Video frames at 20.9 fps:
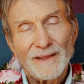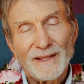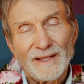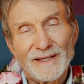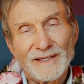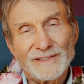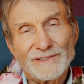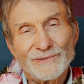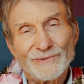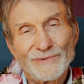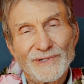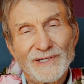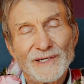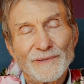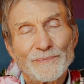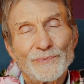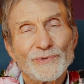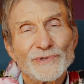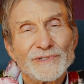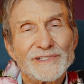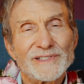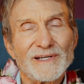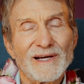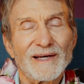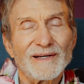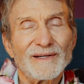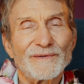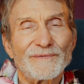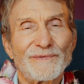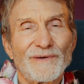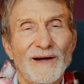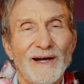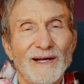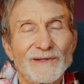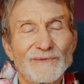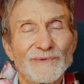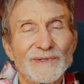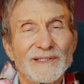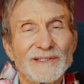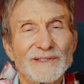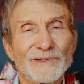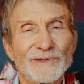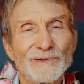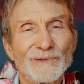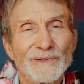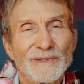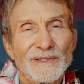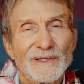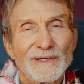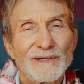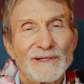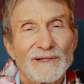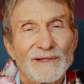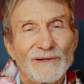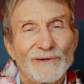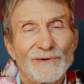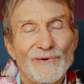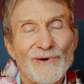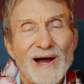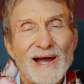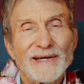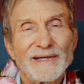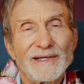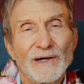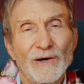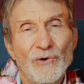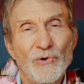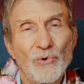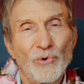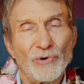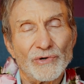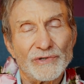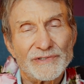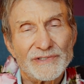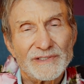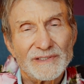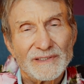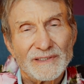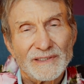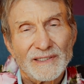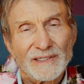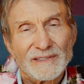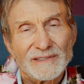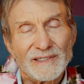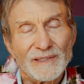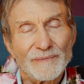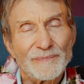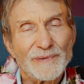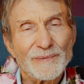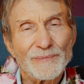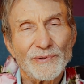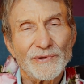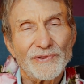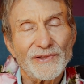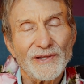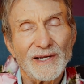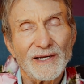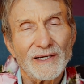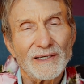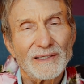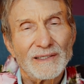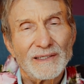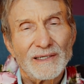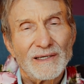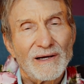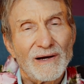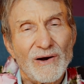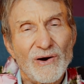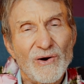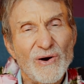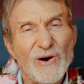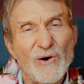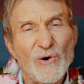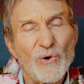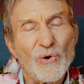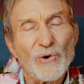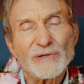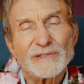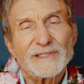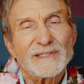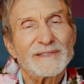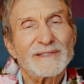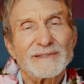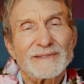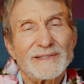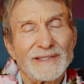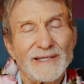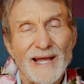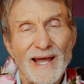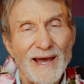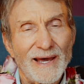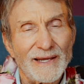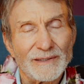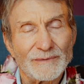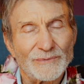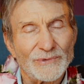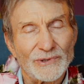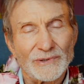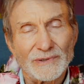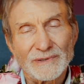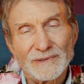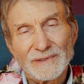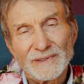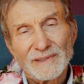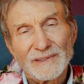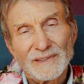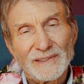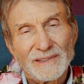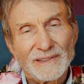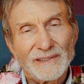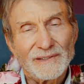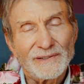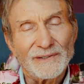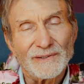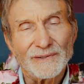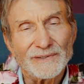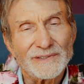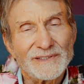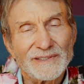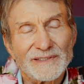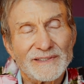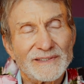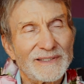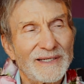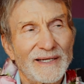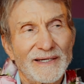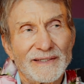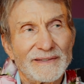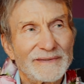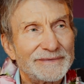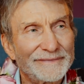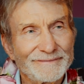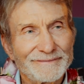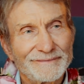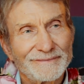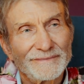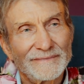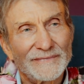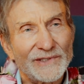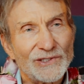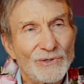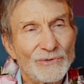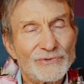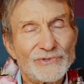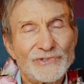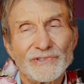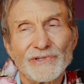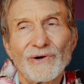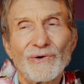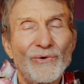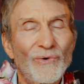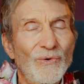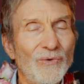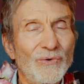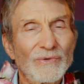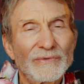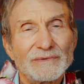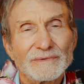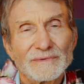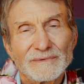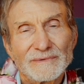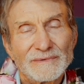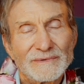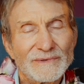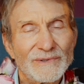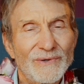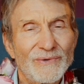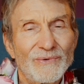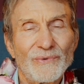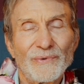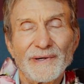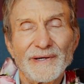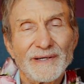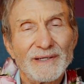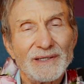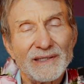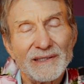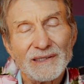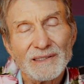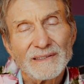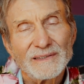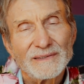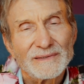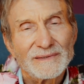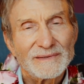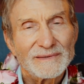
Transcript: It's really personified when you ride a horse. Some people think, oh, a horse is just an animal. You know, it's just like no soul, no will.